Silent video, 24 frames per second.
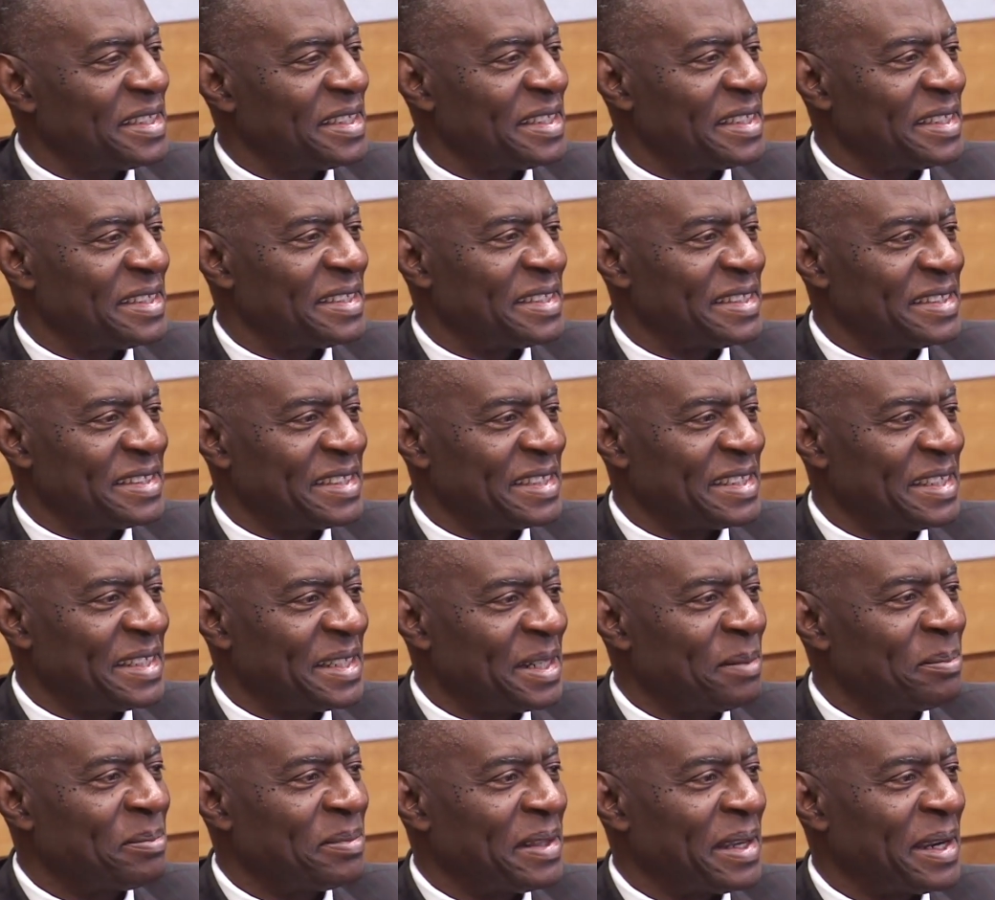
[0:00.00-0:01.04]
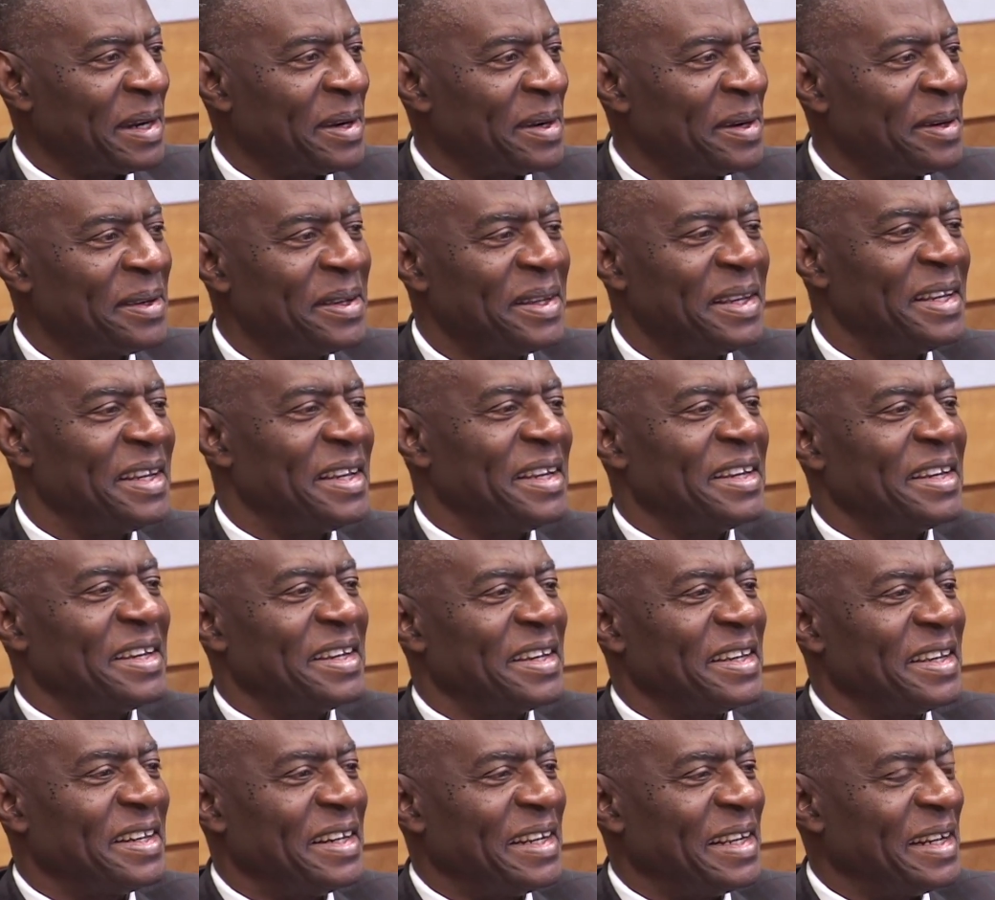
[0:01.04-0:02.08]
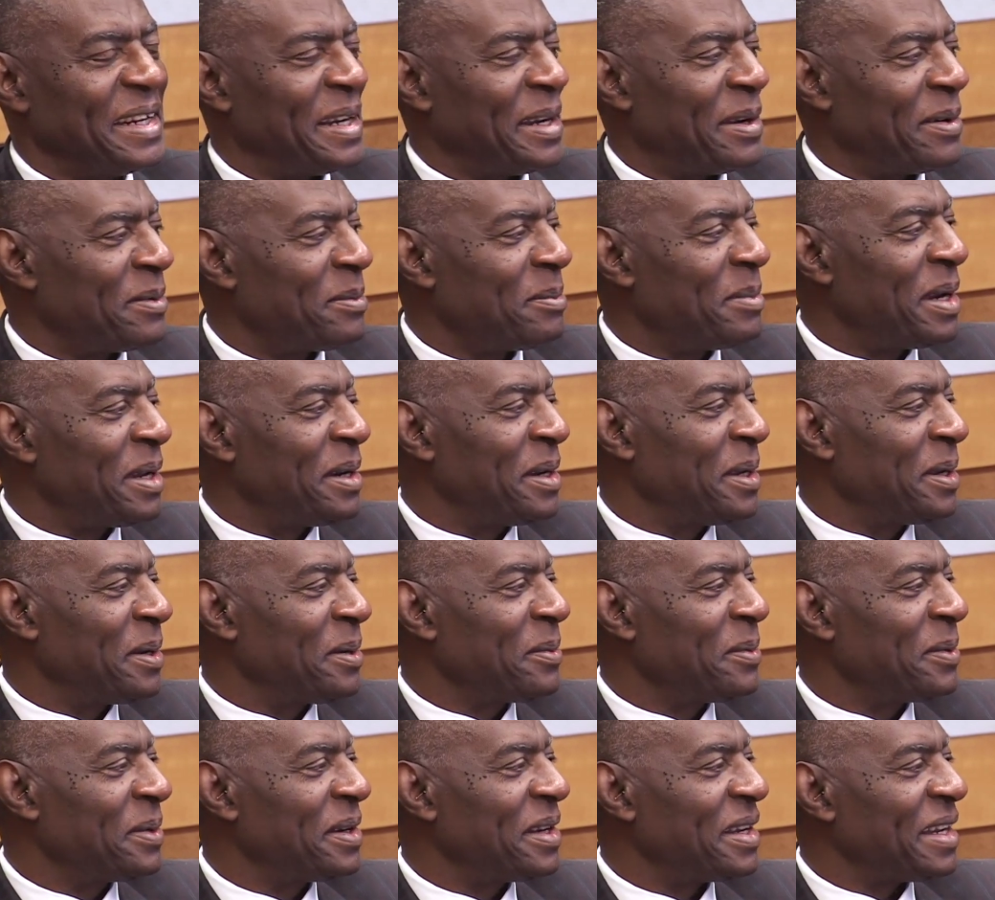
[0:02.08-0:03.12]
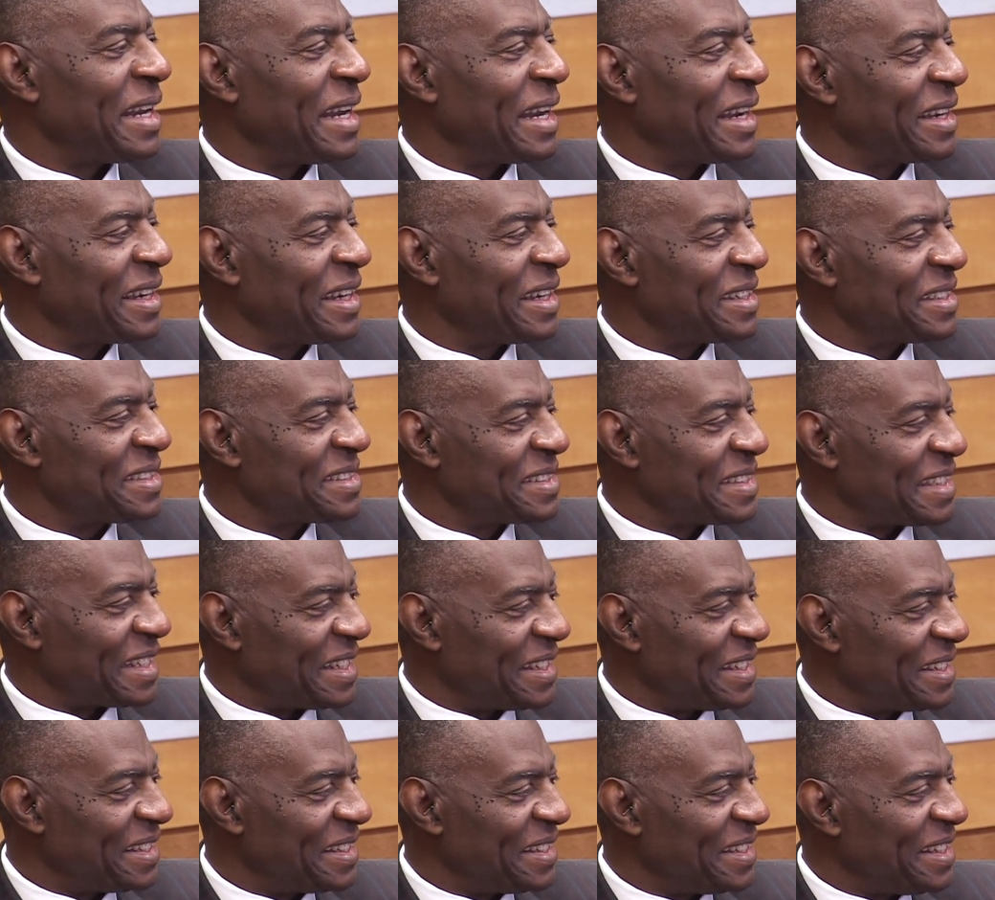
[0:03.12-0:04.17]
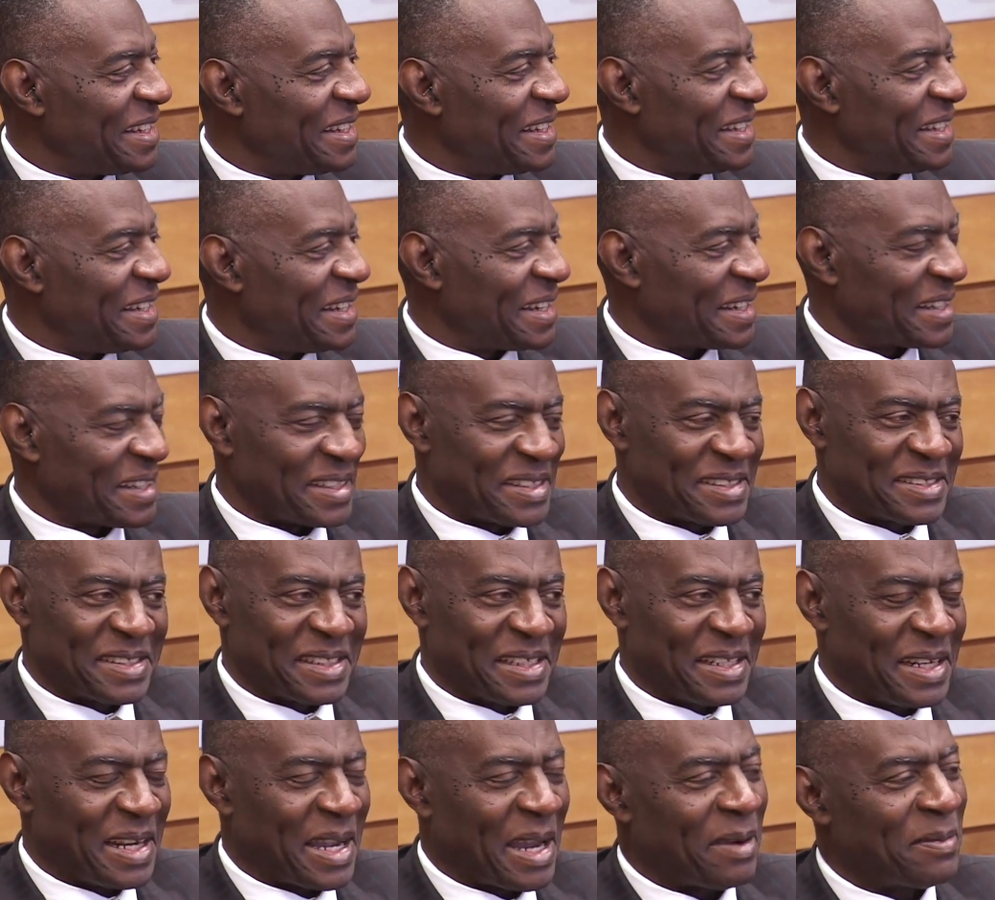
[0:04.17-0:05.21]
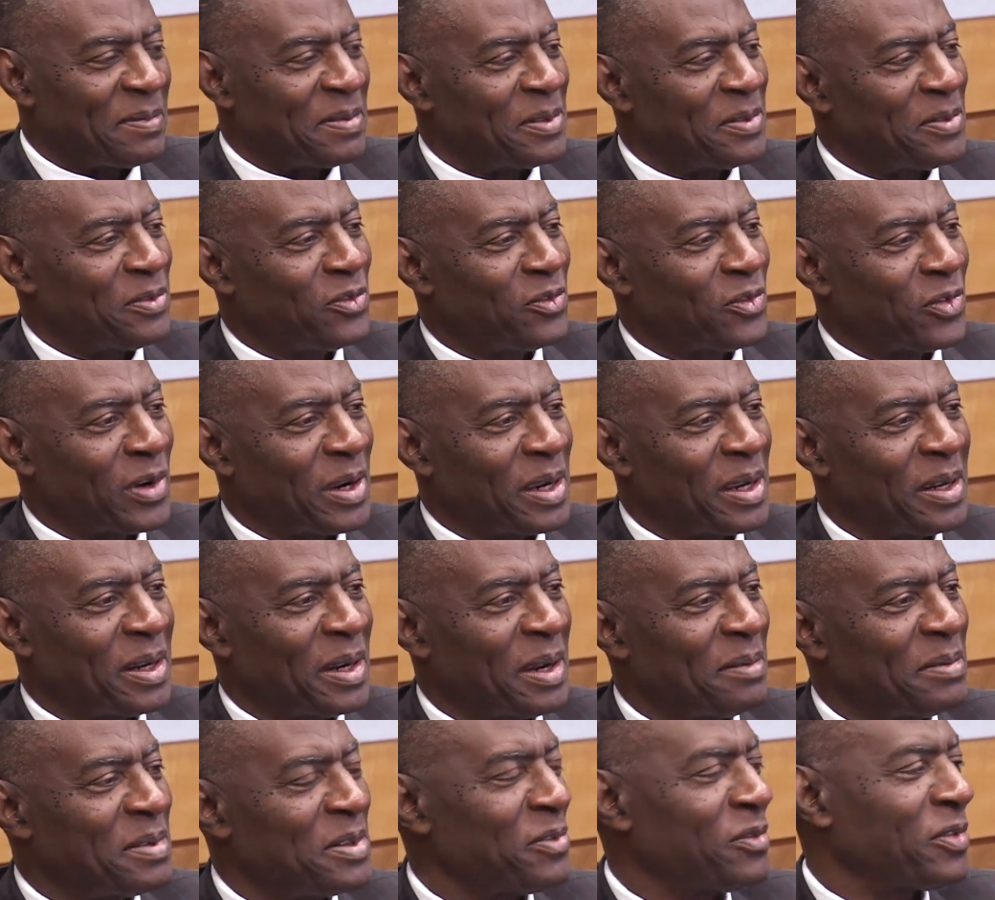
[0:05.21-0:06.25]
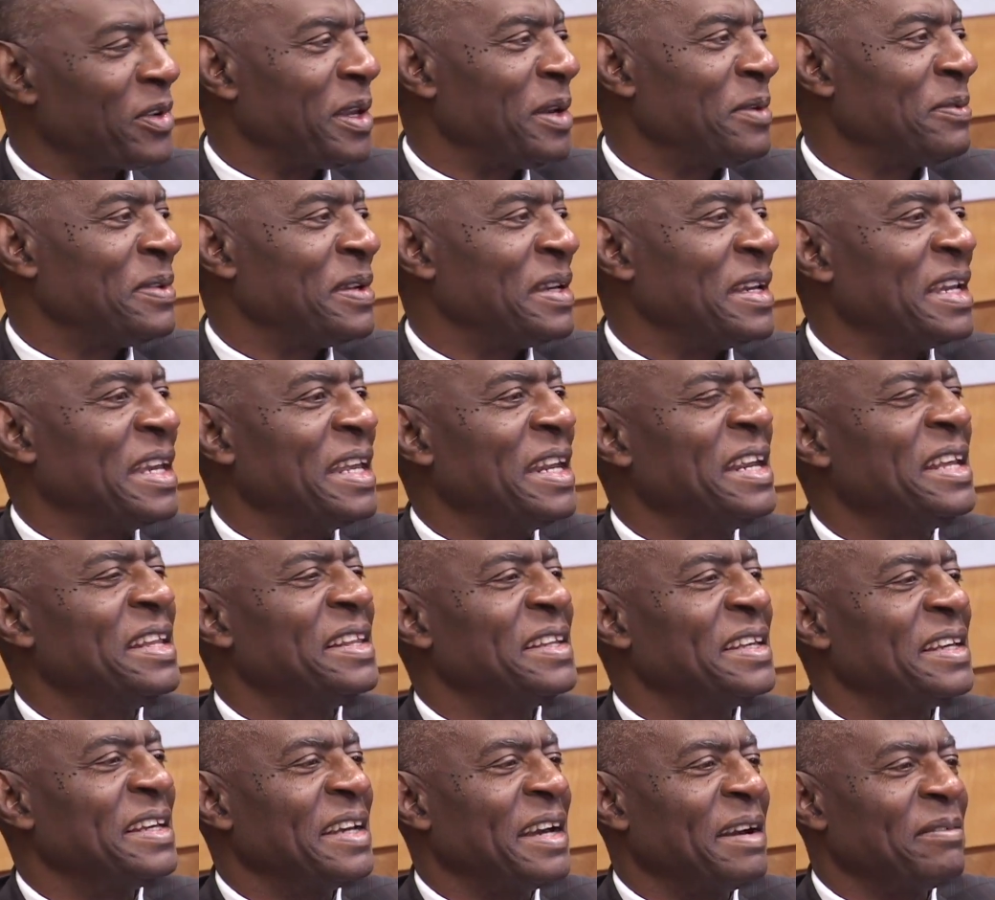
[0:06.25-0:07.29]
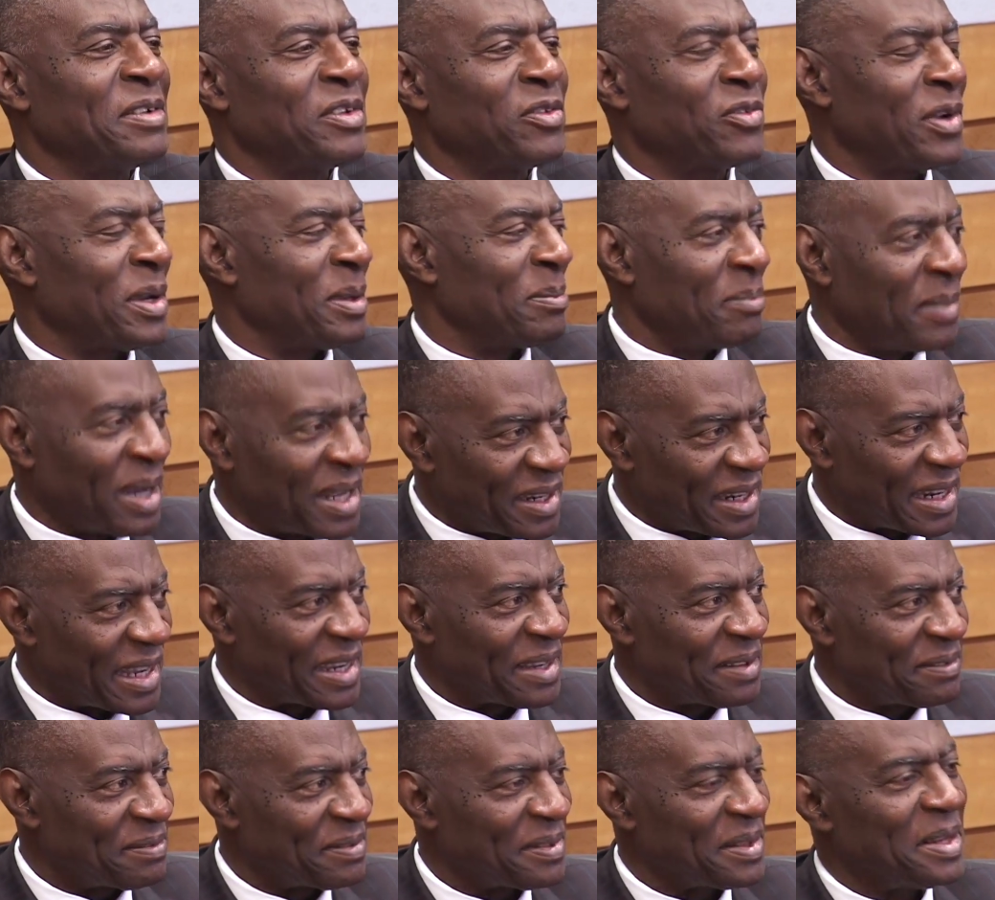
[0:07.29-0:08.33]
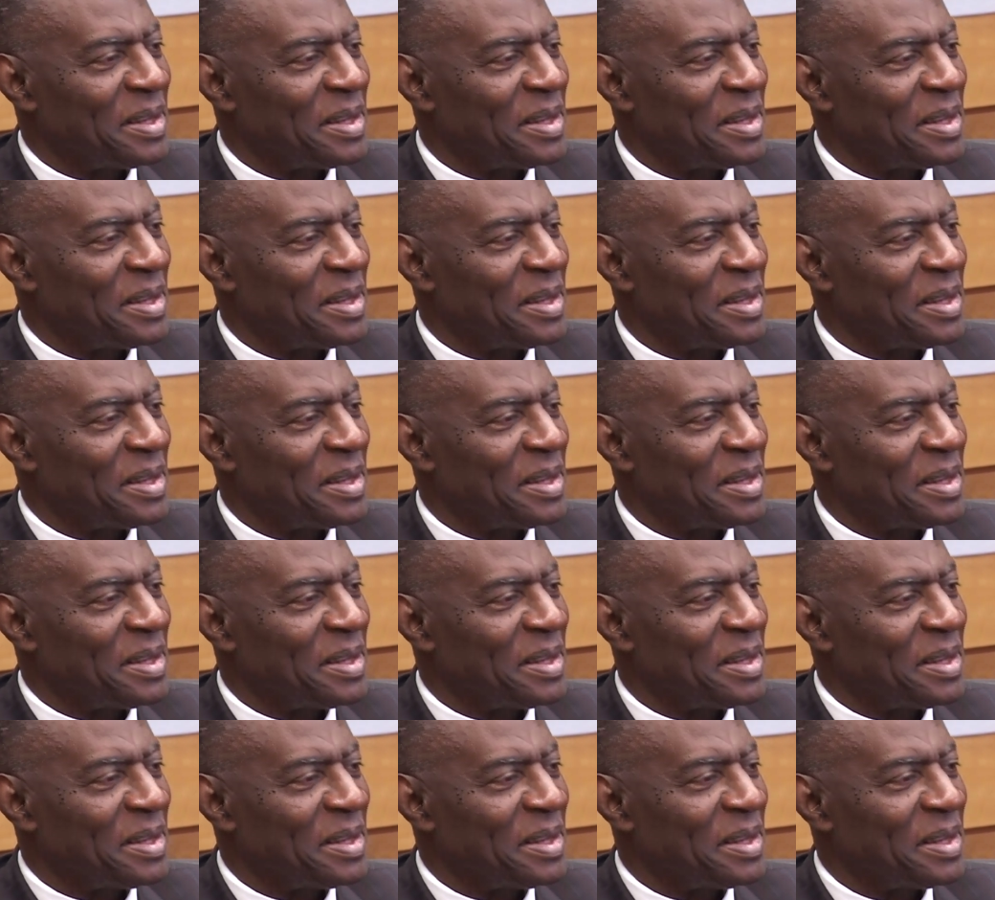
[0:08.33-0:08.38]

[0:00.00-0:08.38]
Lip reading: is to get up there and let everybody hear what I gotta say. I gotta say, and I've been traded for my life,